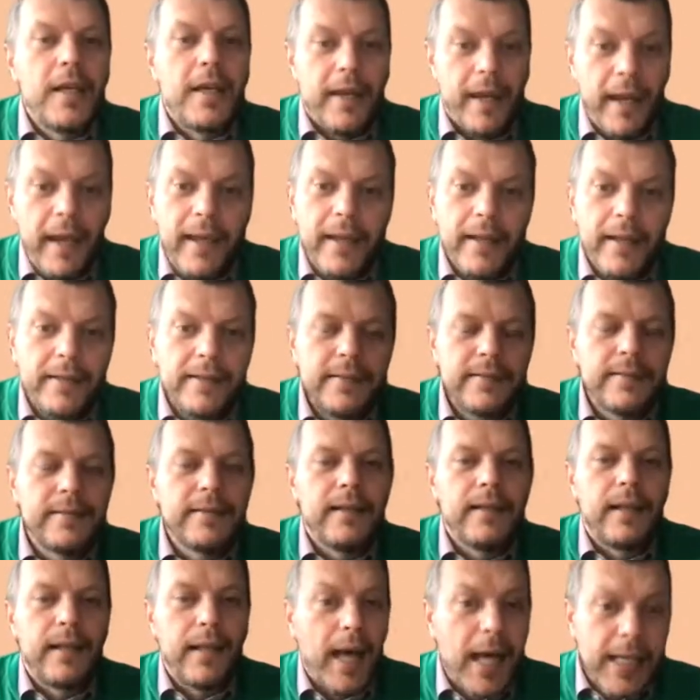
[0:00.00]
And
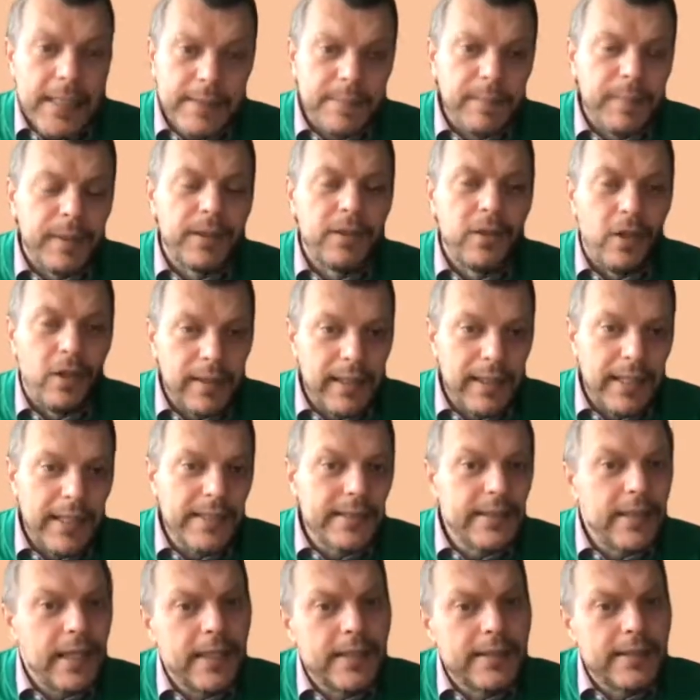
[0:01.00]
last but not
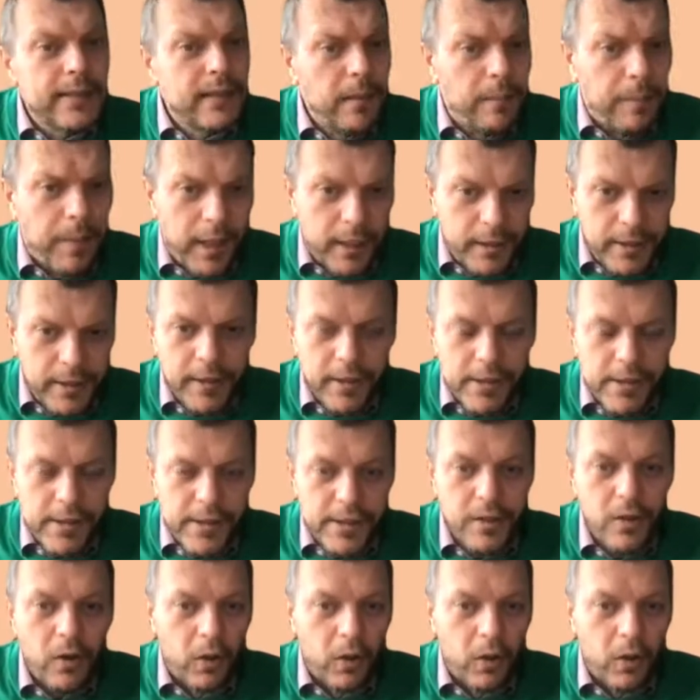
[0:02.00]
least, it's the partners.